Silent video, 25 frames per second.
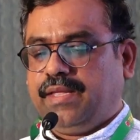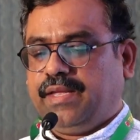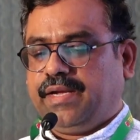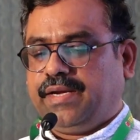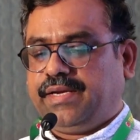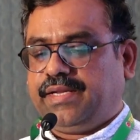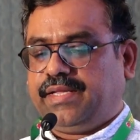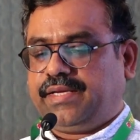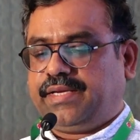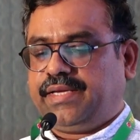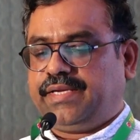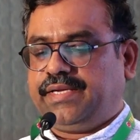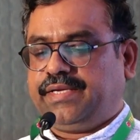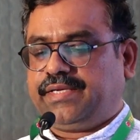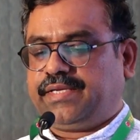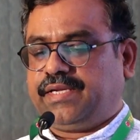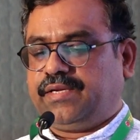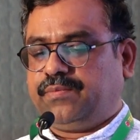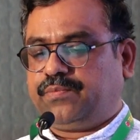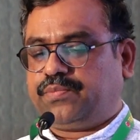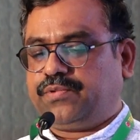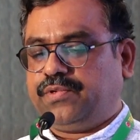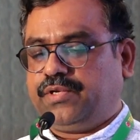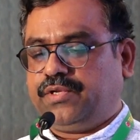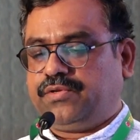And again it
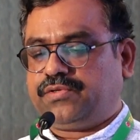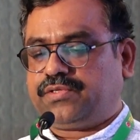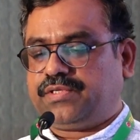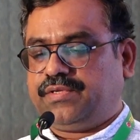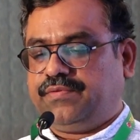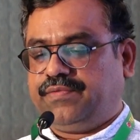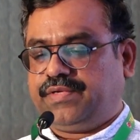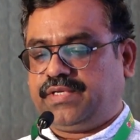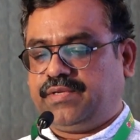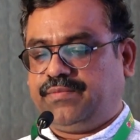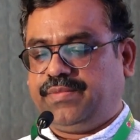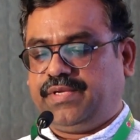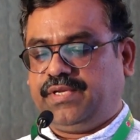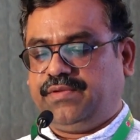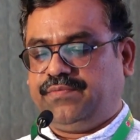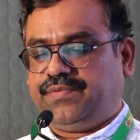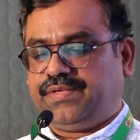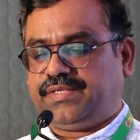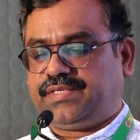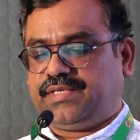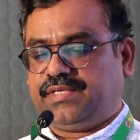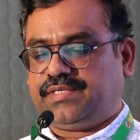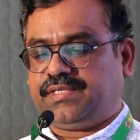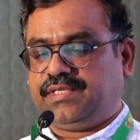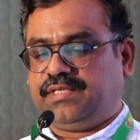can produce vitamin
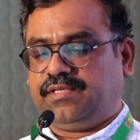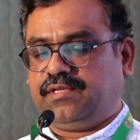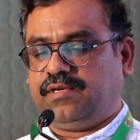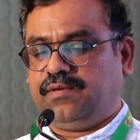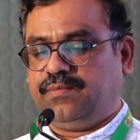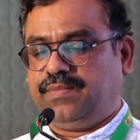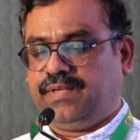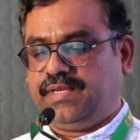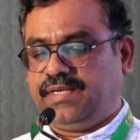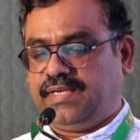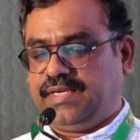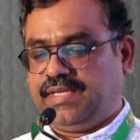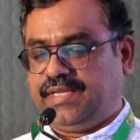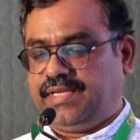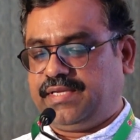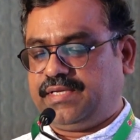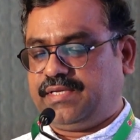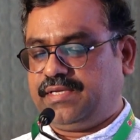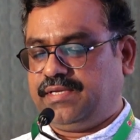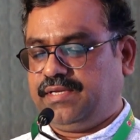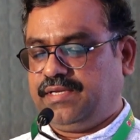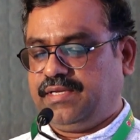deficiency, there will be leak,